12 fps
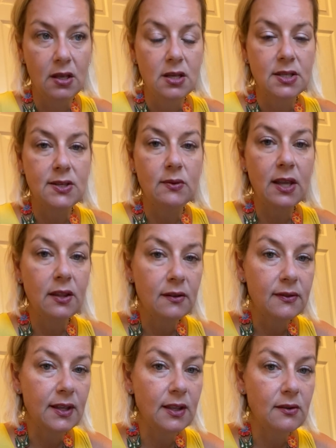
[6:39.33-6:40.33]
So the other
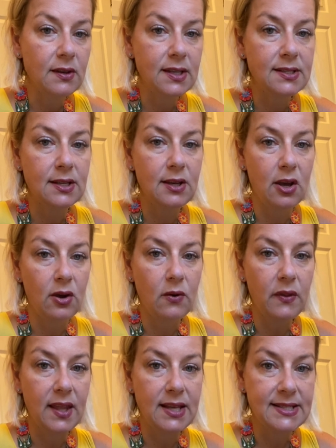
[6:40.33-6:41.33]
thing you need to know
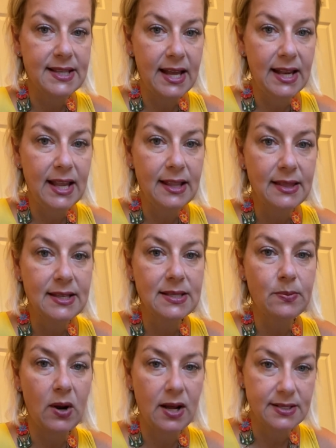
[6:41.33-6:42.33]
is that in this
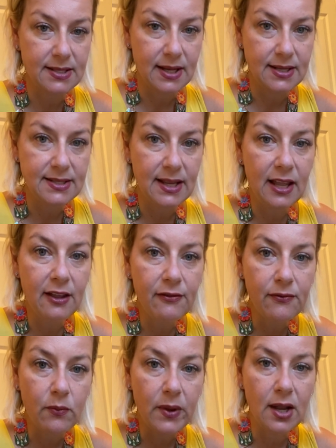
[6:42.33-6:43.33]
process,
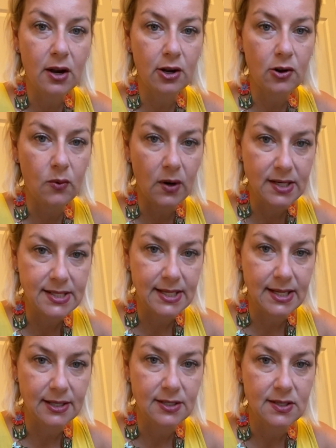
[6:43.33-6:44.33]
if we are
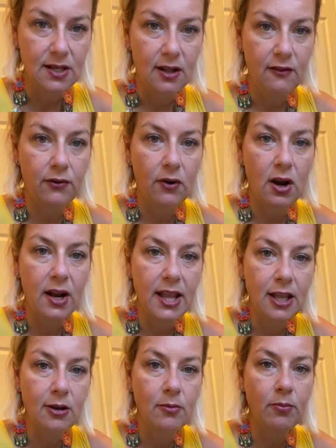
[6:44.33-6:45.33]
quarantined for
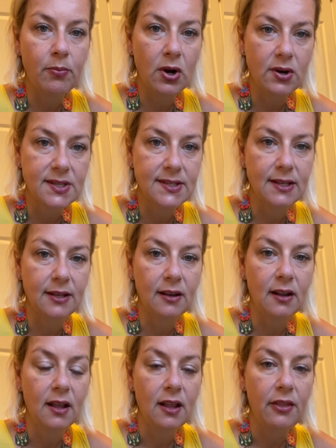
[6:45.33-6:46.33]

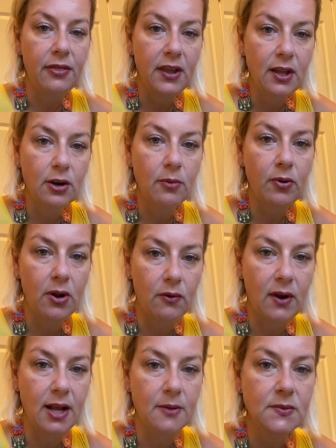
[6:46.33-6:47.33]
in-person theater
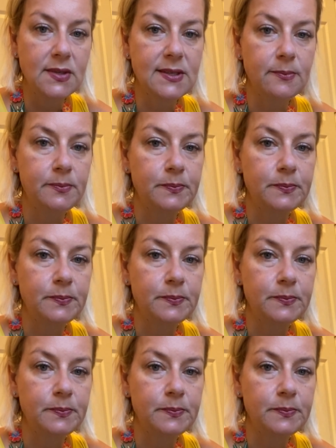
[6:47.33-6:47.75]
programs,